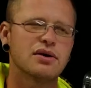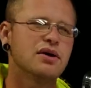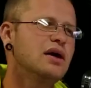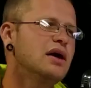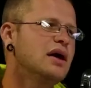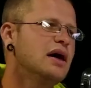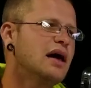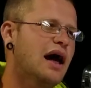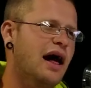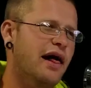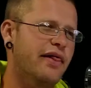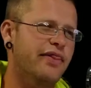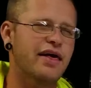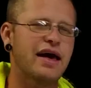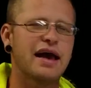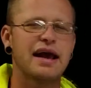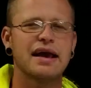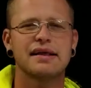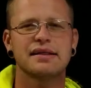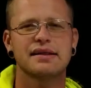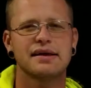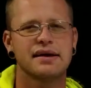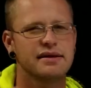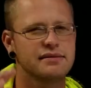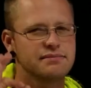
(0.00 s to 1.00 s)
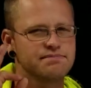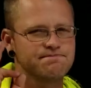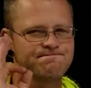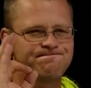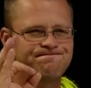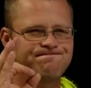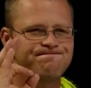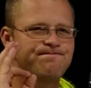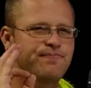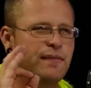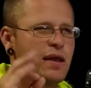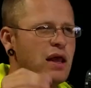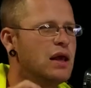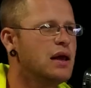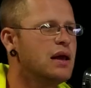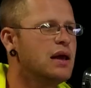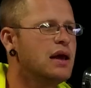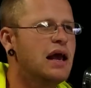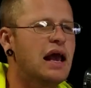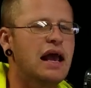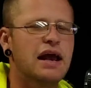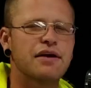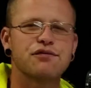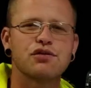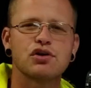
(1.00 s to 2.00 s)
I think that
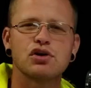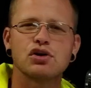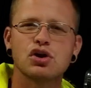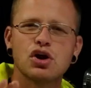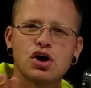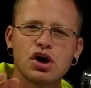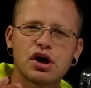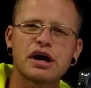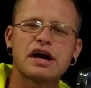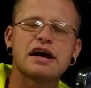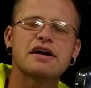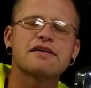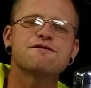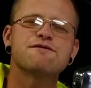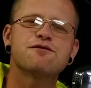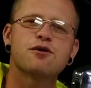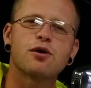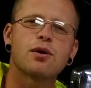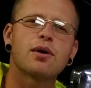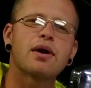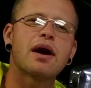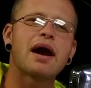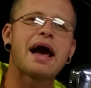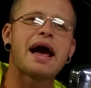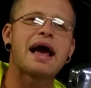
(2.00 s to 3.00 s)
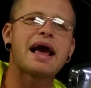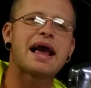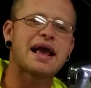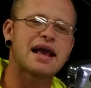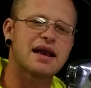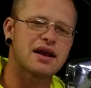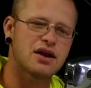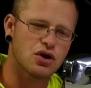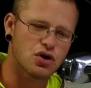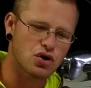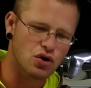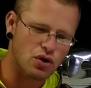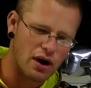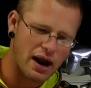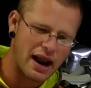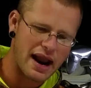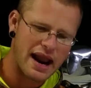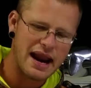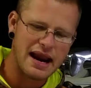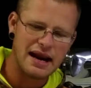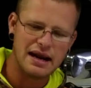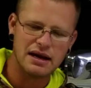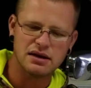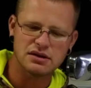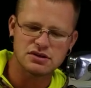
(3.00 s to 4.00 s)
if you're looking for a
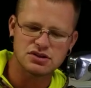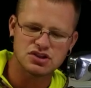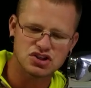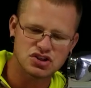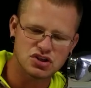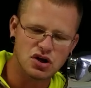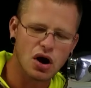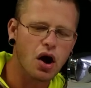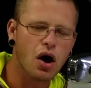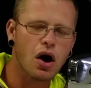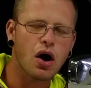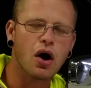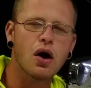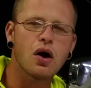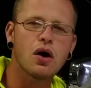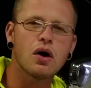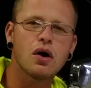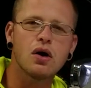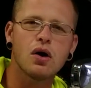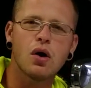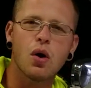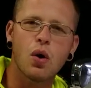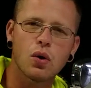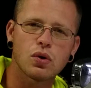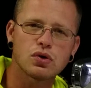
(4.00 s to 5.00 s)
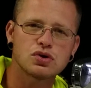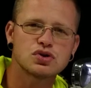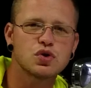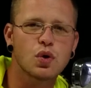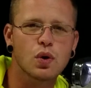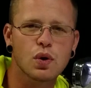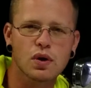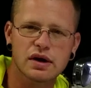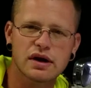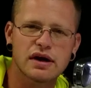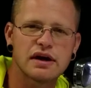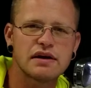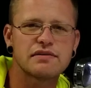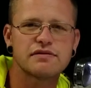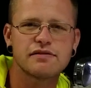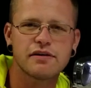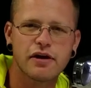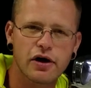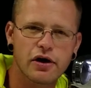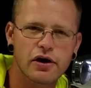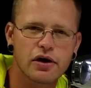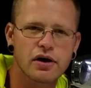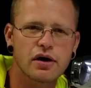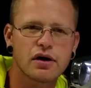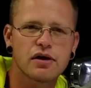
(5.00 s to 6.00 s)
great stall or torque
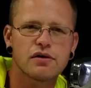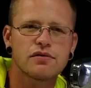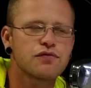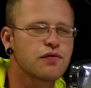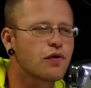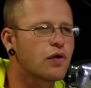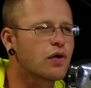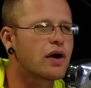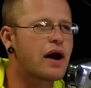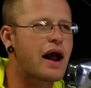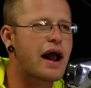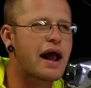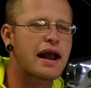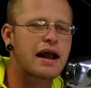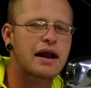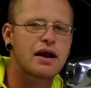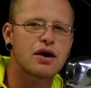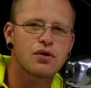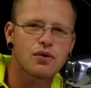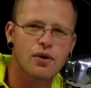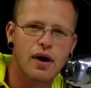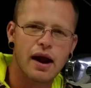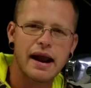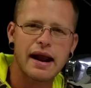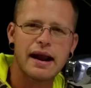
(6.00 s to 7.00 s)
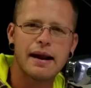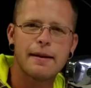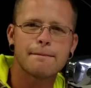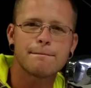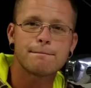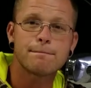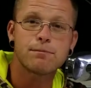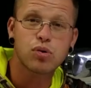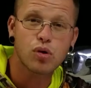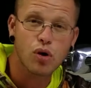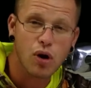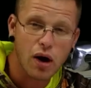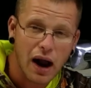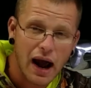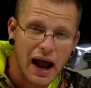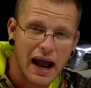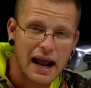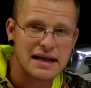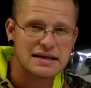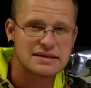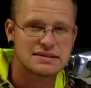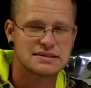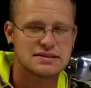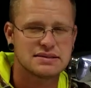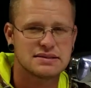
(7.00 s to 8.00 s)
converter for a great price